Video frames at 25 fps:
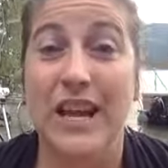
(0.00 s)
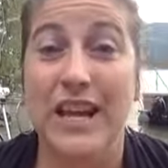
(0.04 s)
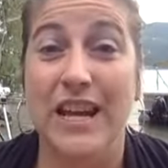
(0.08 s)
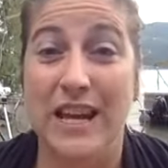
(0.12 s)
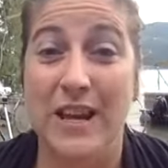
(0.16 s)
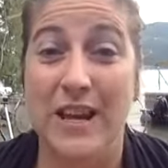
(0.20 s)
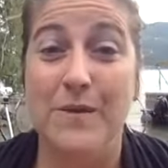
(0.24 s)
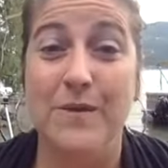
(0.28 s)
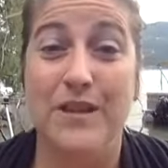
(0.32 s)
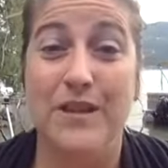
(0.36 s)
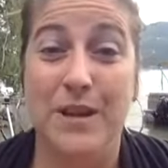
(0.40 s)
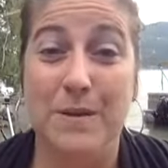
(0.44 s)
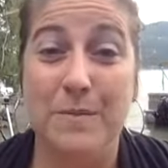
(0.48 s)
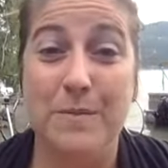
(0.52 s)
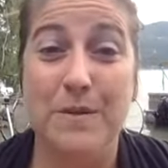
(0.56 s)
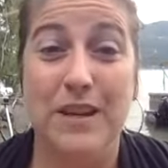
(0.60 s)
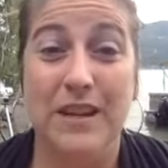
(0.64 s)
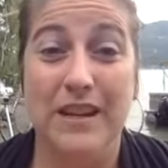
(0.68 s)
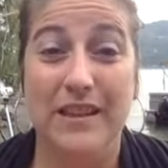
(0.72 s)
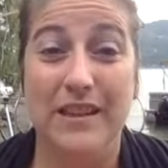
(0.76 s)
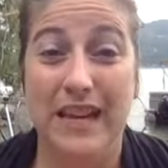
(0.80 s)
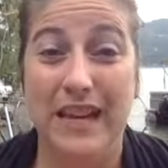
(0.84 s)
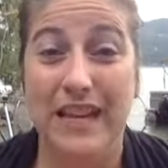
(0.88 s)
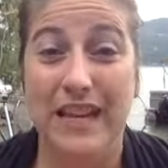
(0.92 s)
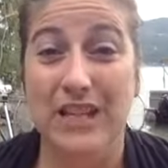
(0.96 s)
He was
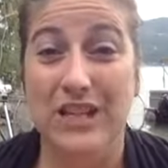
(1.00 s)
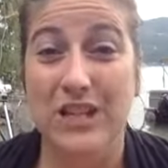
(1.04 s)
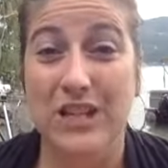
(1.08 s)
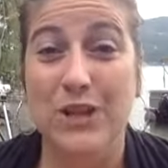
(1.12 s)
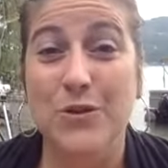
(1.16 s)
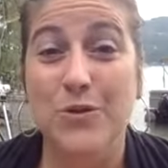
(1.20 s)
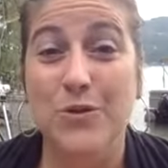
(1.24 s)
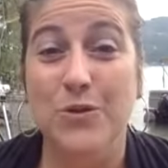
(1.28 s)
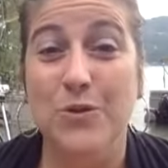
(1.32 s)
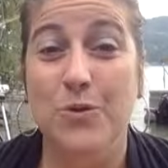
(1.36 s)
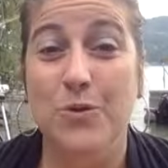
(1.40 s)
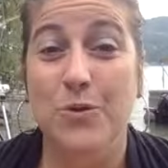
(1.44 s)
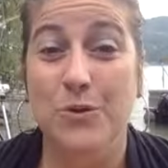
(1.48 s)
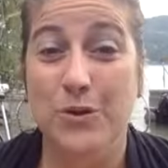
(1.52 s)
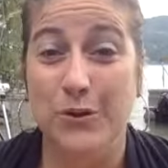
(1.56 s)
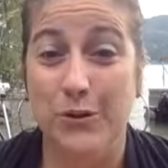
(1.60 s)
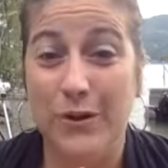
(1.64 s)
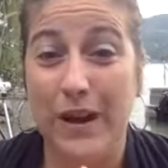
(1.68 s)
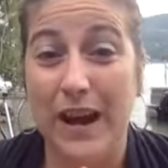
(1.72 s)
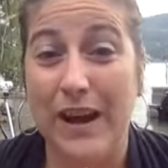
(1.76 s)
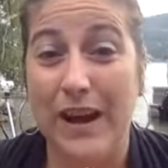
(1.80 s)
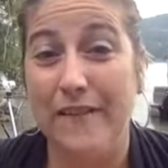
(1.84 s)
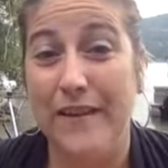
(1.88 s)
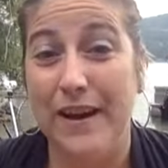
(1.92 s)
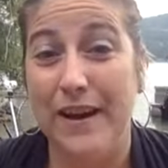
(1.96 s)
commuting like
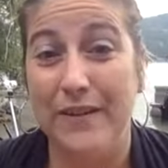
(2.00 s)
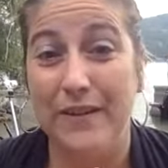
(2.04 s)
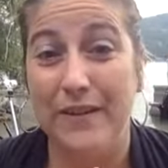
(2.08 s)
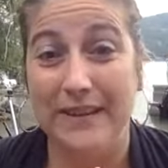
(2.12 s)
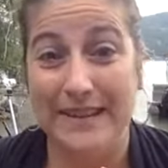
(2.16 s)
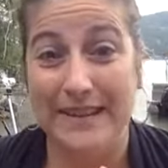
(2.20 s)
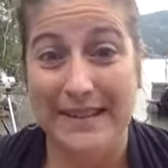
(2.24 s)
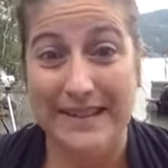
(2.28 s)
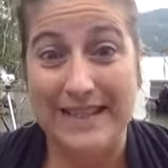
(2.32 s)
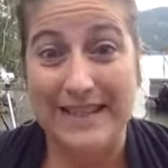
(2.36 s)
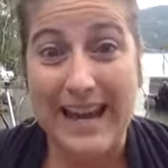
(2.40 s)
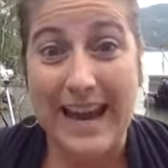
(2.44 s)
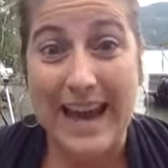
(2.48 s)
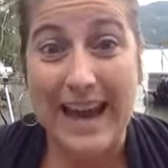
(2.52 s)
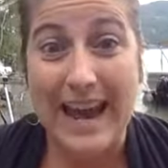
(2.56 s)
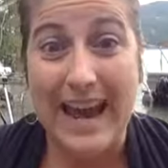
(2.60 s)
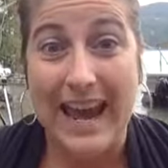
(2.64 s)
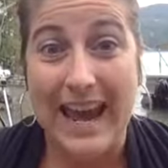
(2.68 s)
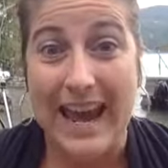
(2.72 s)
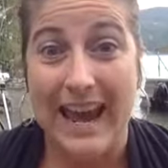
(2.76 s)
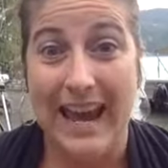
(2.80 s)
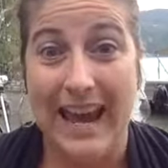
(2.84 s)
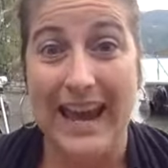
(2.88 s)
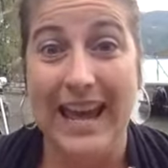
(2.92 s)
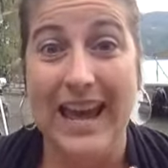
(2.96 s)
2.5 hours a
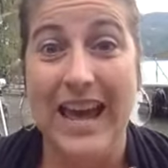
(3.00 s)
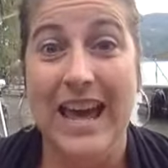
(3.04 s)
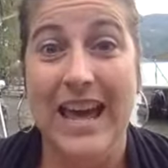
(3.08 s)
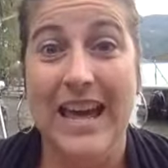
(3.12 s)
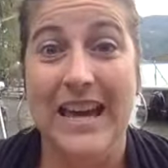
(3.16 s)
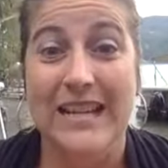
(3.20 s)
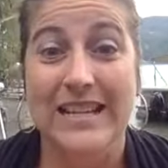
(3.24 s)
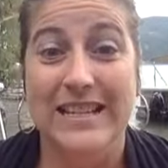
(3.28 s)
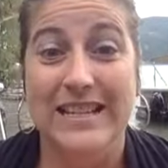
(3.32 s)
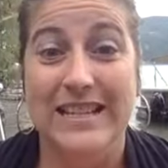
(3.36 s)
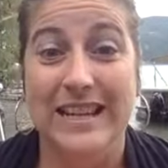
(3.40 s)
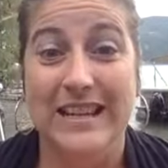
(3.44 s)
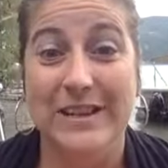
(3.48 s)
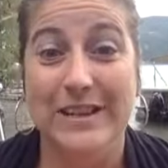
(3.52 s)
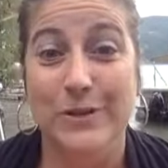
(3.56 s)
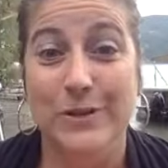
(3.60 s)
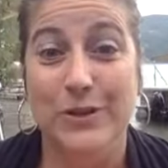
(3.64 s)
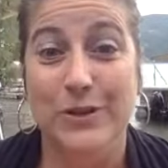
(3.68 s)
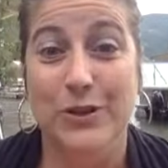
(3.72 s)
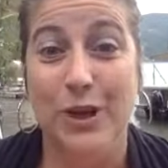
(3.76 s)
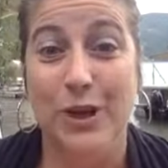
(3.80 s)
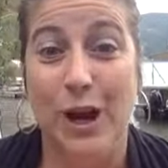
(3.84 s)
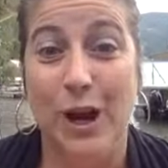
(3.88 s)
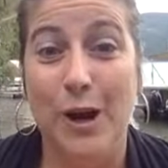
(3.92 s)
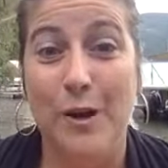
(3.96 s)
day to get to a
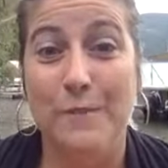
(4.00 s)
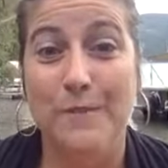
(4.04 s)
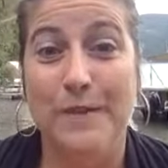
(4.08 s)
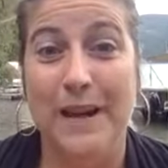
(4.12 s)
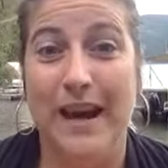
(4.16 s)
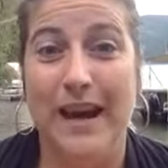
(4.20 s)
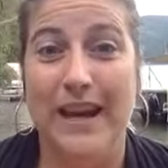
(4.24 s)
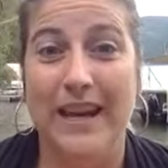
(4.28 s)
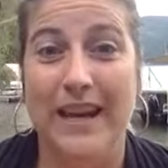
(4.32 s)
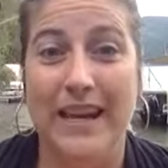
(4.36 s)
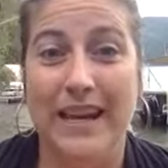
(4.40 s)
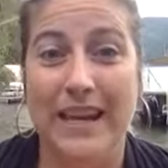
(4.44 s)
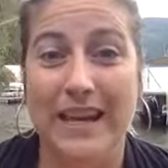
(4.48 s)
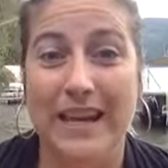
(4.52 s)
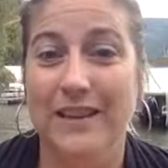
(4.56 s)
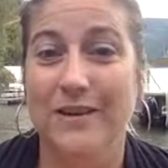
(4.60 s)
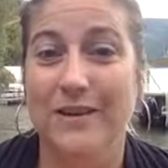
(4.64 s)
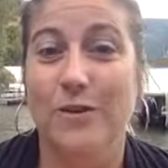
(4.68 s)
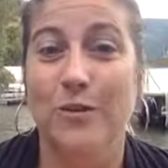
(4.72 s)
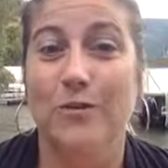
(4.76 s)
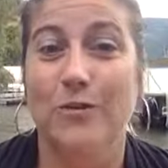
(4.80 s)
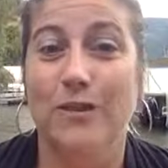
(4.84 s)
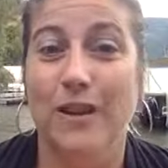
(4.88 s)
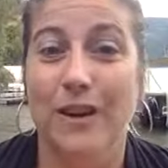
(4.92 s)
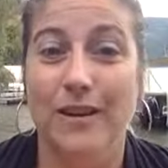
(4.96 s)
job that he
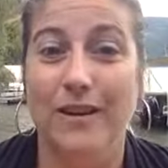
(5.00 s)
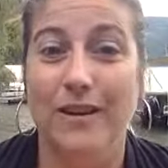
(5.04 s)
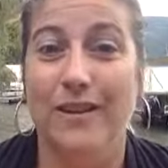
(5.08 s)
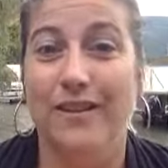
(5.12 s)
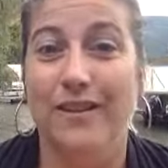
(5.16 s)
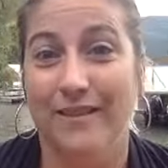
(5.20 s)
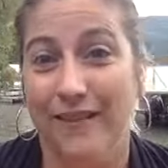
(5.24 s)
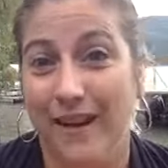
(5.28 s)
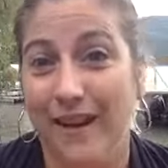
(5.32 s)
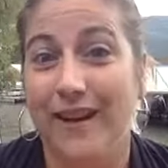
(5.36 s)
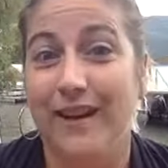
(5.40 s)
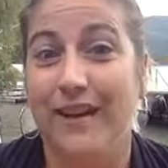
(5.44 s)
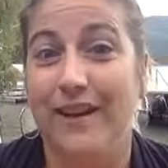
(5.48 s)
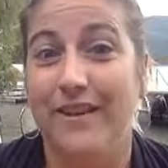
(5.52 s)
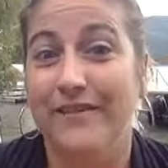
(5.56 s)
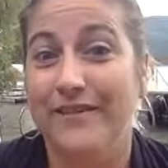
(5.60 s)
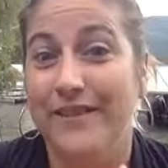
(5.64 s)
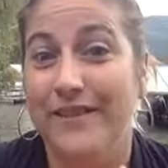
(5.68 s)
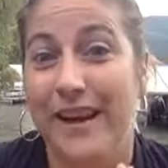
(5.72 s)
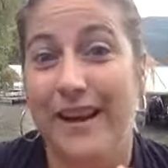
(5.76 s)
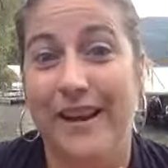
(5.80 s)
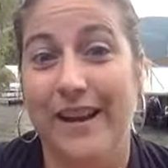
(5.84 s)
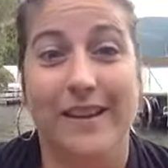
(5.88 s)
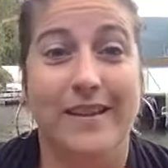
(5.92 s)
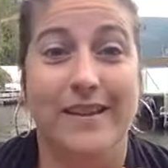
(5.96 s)
no longer loved.
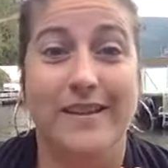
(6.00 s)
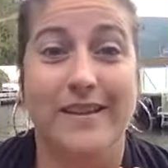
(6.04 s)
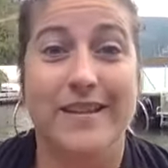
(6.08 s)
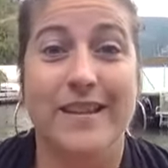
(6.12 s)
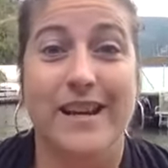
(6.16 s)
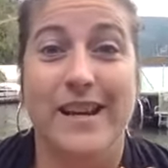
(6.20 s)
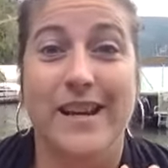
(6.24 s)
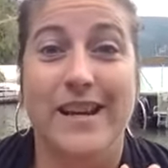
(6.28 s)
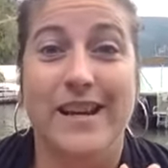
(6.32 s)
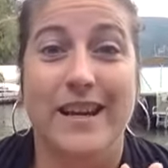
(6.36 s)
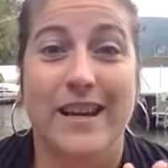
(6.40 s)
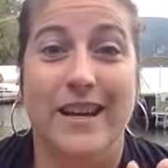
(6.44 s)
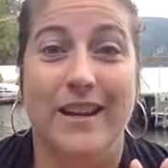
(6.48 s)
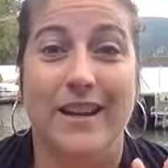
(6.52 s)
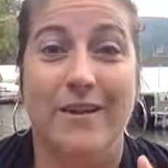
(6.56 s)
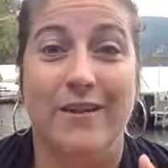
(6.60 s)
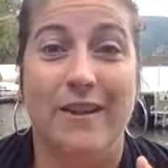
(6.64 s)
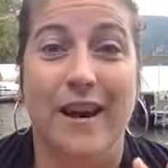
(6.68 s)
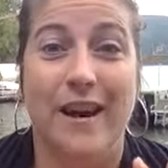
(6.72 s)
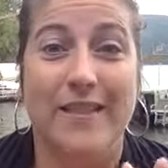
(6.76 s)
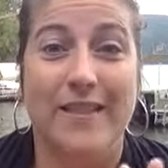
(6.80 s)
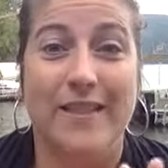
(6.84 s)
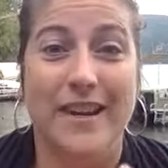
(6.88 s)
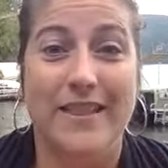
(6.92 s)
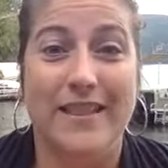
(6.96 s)
And,
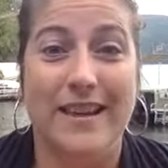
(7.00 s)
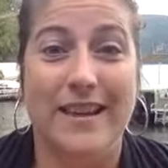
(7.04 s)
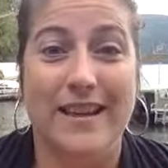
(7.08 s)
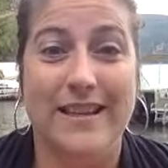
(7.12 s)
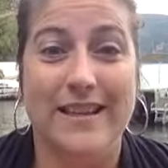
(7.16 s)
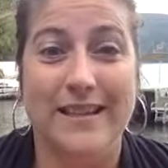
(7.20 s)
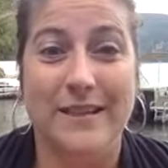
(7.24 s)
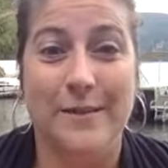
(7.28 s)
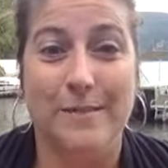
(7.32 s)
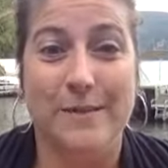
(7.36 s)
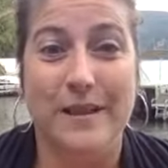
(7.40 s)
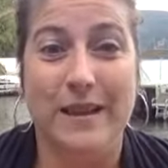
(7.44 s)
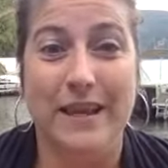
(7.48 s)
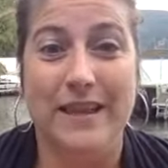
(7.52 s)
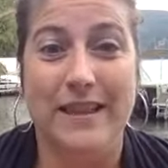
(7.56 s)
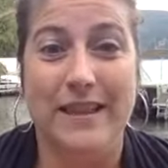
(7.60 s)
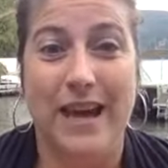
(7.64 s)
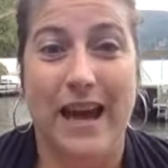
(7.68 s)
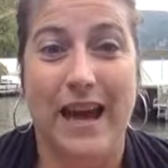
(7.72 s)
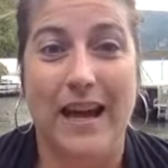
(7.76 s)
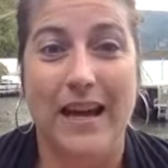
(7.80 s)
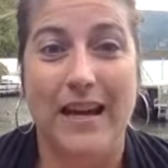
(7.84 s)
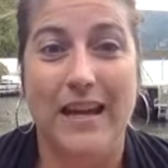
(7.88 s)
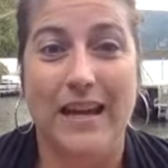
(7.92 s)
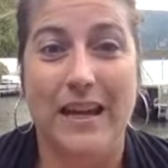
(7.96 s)
I think that's something
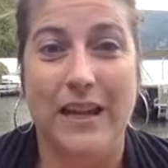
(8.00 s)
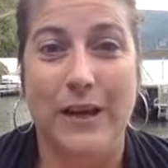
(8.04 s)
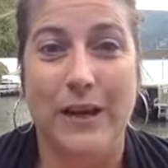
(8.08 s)
that,